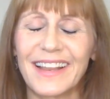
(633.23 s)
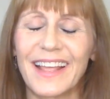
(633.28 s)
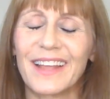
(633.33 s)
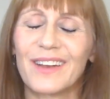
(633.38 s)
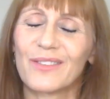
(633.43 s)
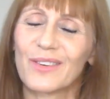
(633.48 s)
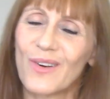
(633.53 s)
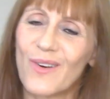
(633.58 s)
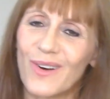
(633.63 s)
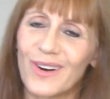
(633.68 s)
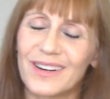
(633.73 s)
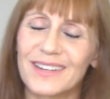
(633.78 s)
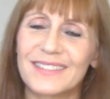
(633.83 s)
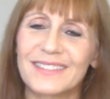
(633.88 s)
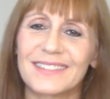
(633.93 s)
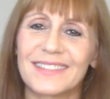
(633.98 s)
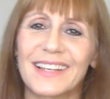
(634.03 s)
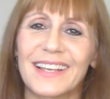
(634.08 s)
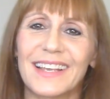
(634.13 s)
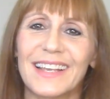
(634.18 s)
And of
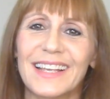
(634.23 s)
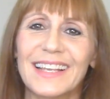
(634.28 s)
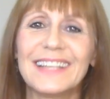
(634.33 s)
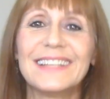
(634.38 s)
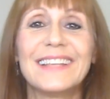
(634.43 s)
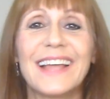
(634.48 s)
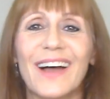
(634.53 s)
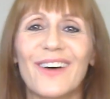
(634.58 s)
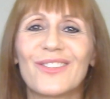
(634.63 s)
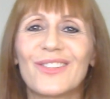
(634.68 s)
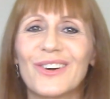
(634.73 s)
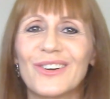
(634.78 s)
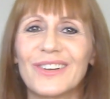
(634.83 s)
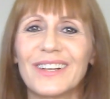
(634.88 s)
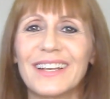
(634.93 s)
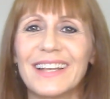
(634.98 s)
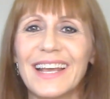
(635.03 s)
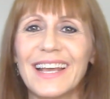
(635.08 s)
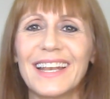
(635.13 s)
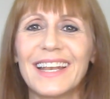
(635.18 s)
course, he
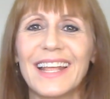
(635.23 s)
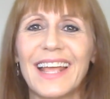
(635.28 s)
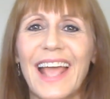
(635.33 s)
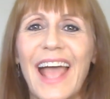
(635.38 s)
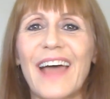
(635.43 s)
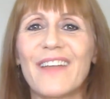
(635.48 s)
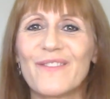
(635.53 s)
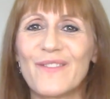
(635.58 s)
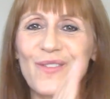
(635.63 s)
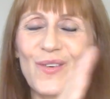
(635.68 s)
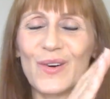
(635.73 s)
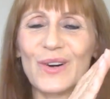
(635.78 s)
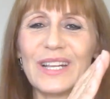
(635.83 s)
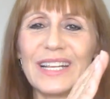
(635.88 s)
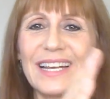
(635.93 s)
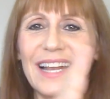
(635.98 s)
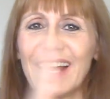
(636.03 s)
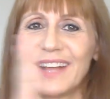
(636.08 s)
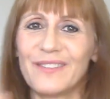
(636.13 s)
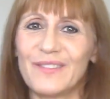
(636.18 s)
downloaded it at
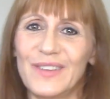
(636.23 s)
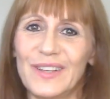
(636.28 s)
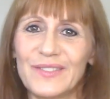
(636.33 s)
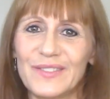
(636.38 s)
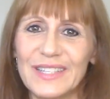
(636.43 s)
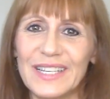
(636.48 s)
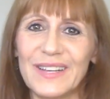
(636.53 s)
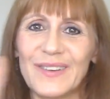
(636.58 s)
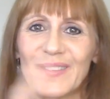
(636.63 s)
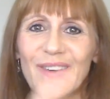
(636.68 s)
49.50,